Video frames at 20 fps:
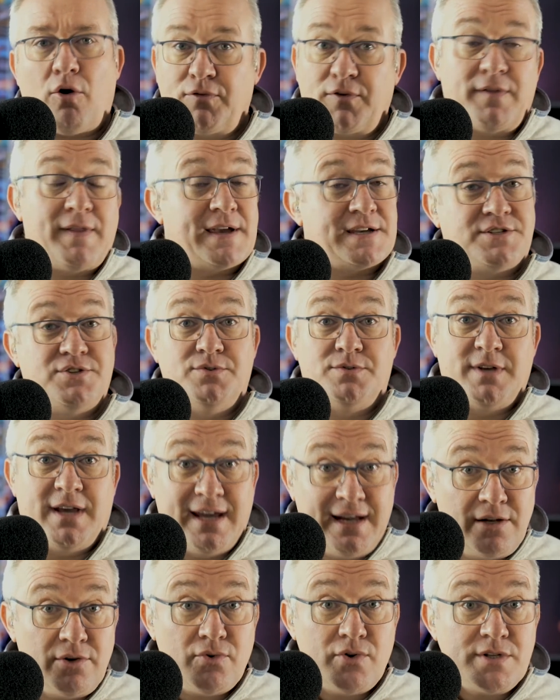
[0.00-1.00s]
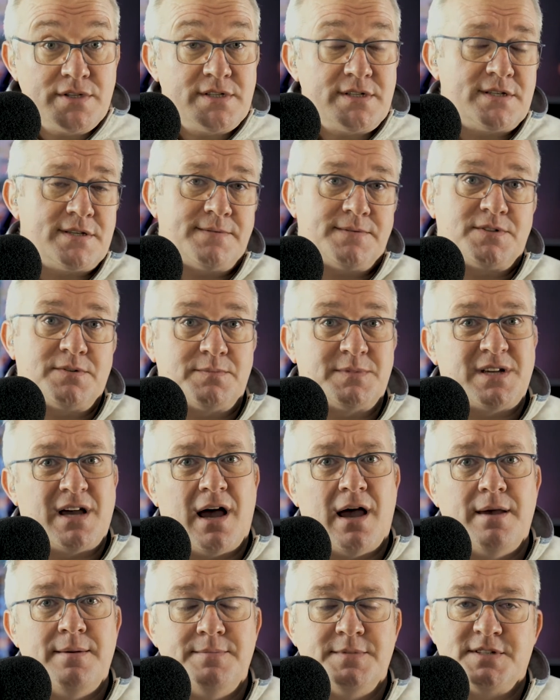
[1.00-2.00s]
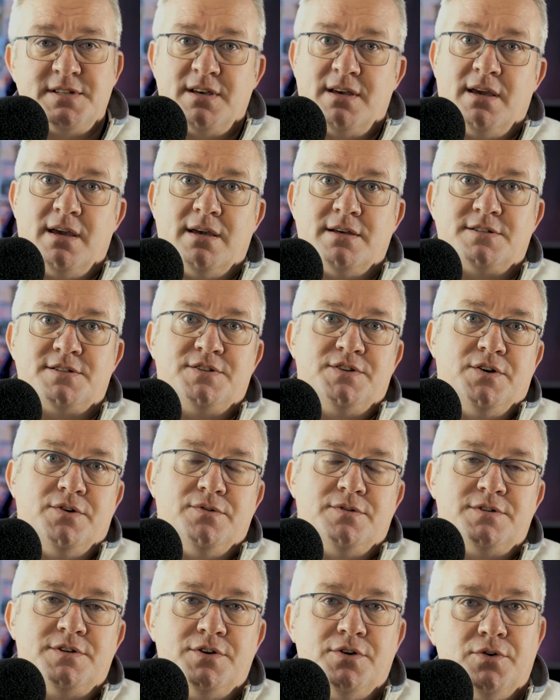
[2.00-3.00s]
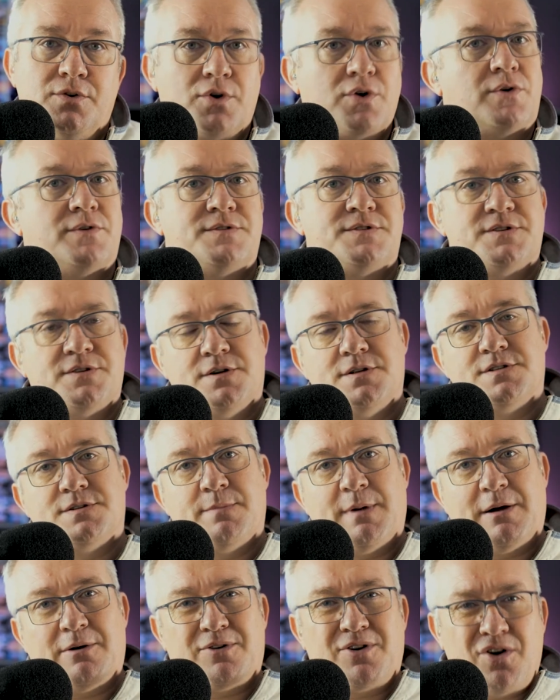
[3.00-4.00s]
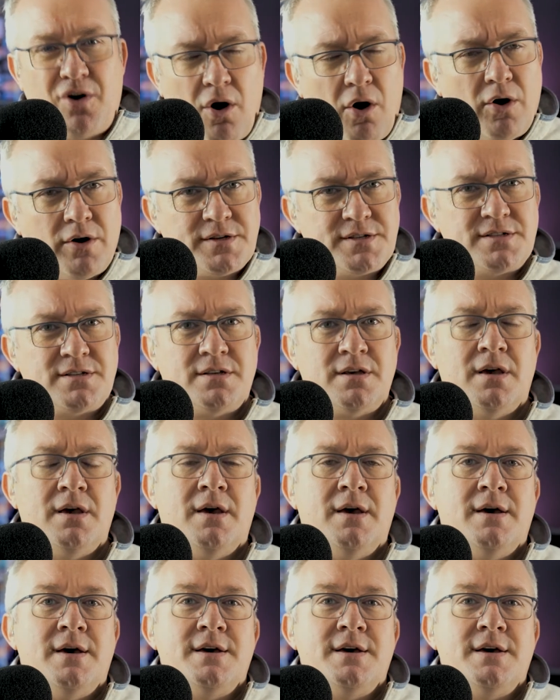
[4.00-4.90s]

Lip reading: often that's due to ignorance. Sometimes it's due to concerns about cost.